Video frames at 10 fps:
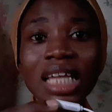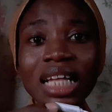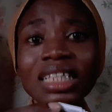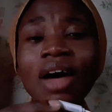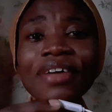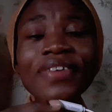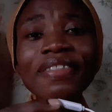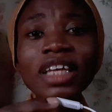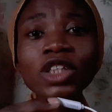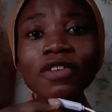now if you're
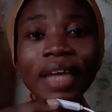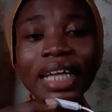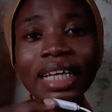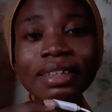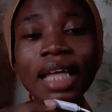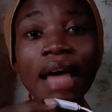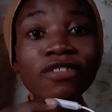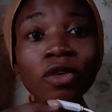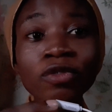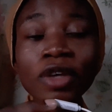thinking of hair length,
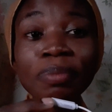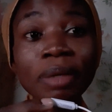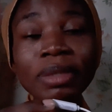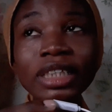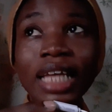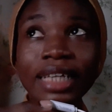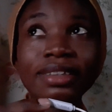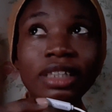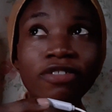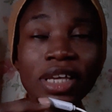for maybe, like,
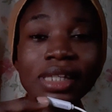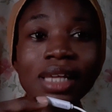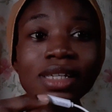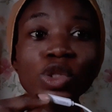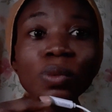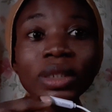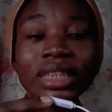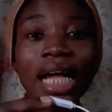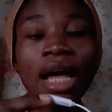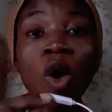for instance, there's somebody
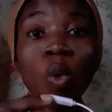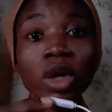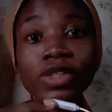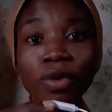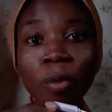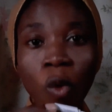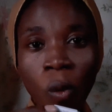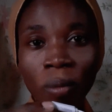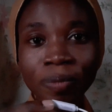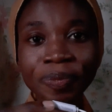that works from
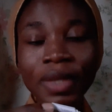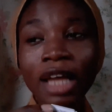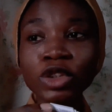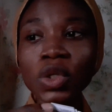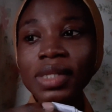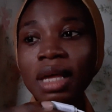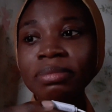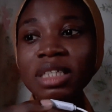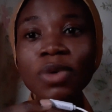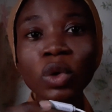home and does
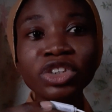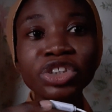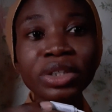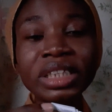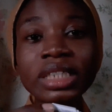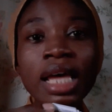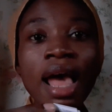deep conditioning